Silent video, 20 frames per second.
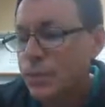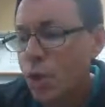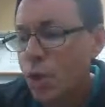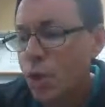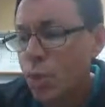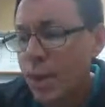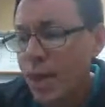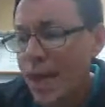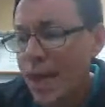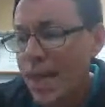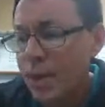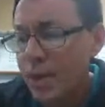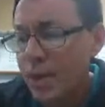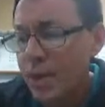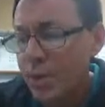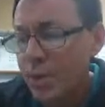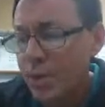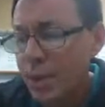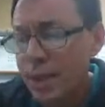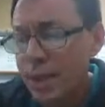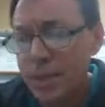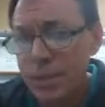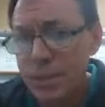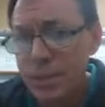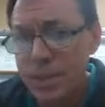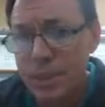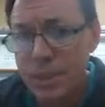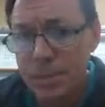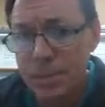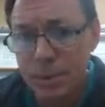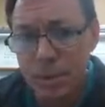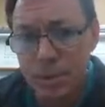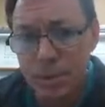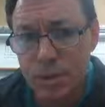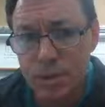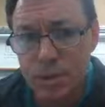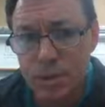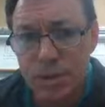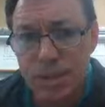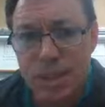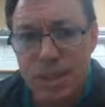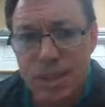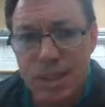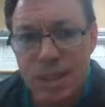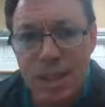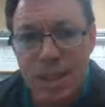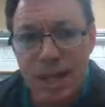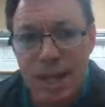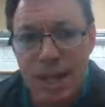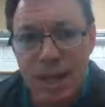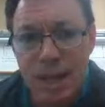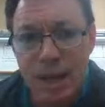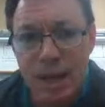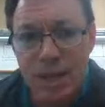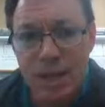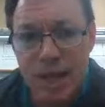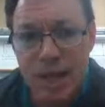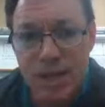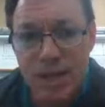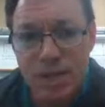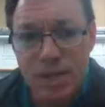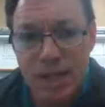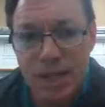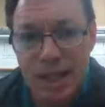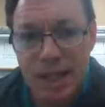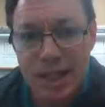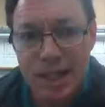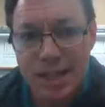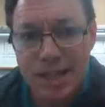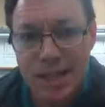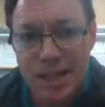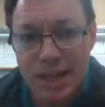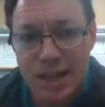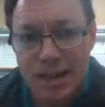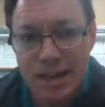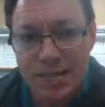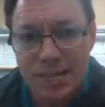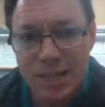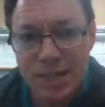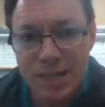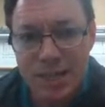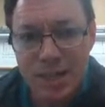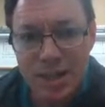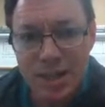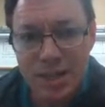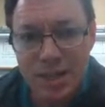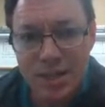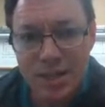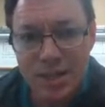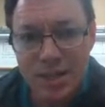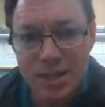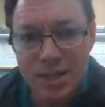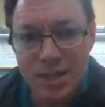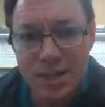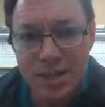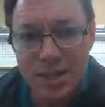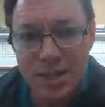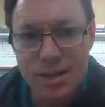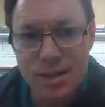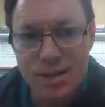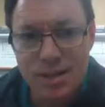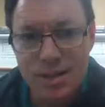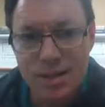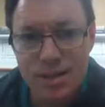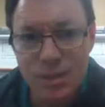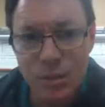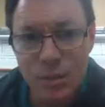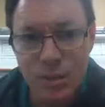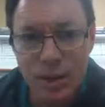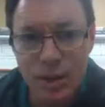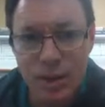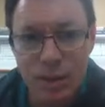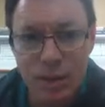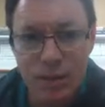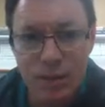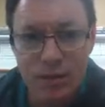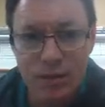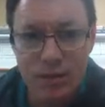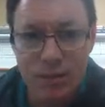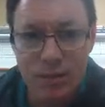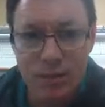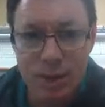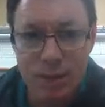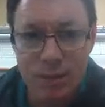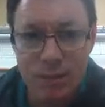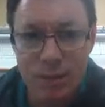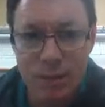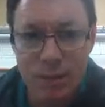when I go to write the reciprocals, I would actually like to have this. This is the one I want to flip.